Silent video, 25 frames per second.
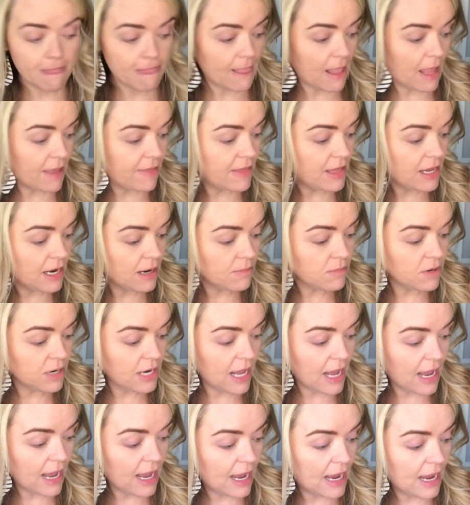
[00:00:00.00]
And then I'm going
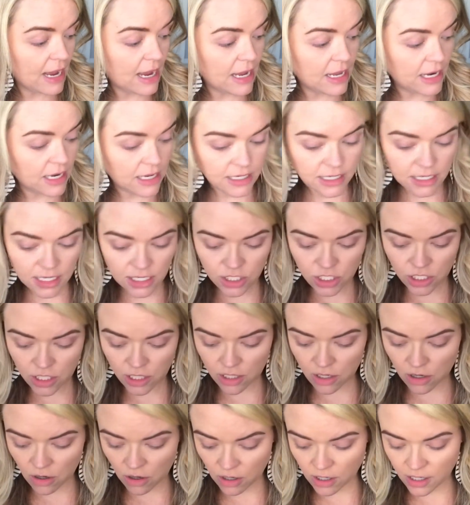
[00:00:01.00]
to add a touch of the
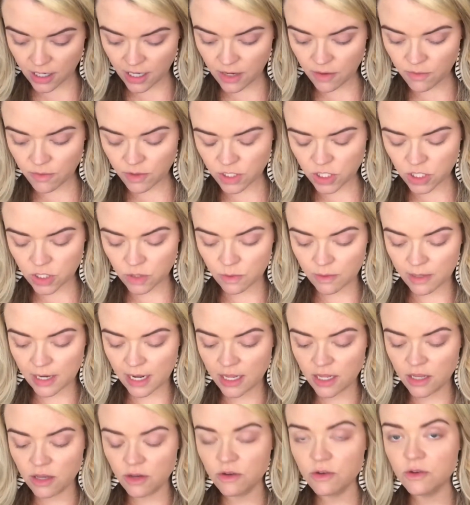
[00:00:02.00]
garnet, which is what I
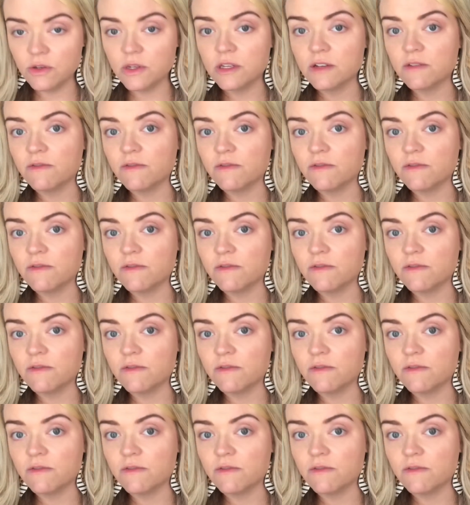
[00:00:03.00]
used